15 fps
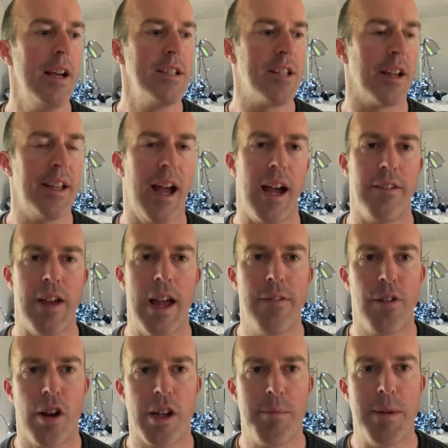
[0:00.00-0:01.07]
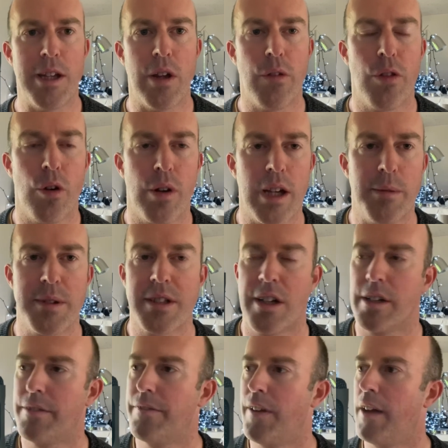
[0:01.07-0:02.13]
So yeah, if like me you thought he was
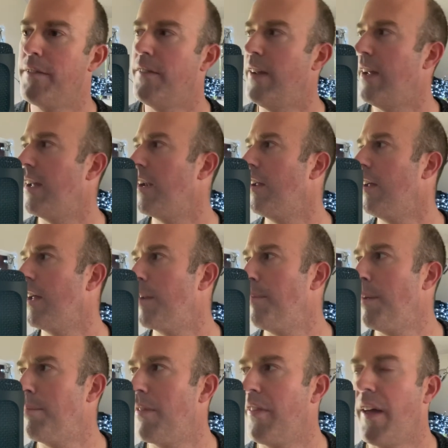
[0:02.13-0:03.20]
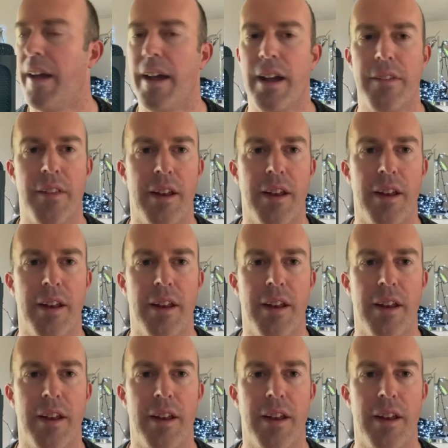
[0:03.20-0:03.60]
kind of fluffy and a bit pathetic,